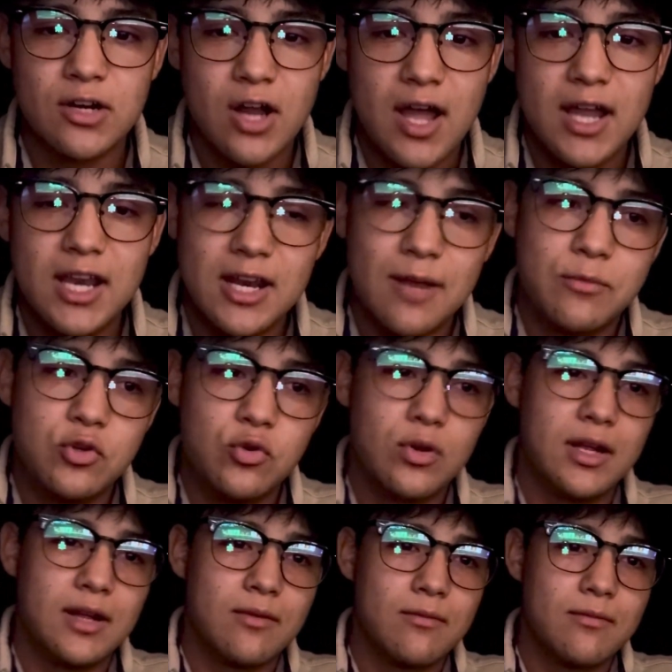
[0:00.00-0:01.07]
not ending up
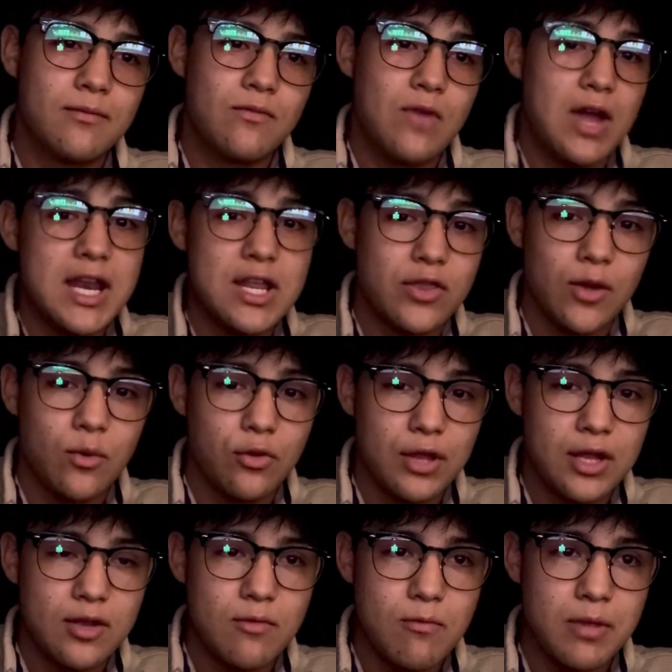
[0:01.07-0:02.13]
doing anything with
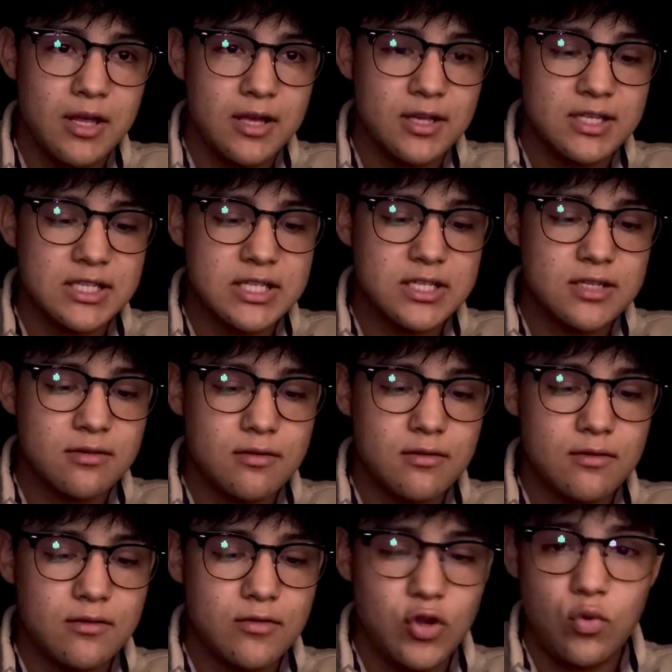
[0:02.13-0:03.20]
it because
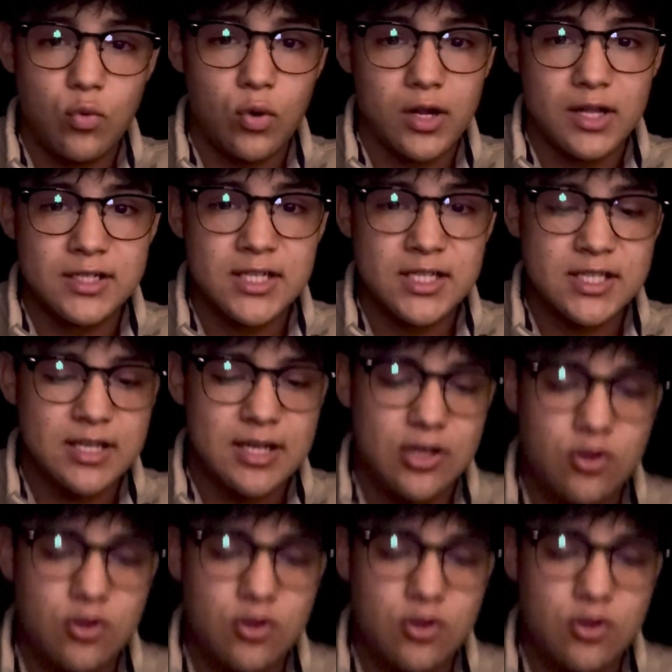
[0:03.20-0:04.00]
you weren't consistent and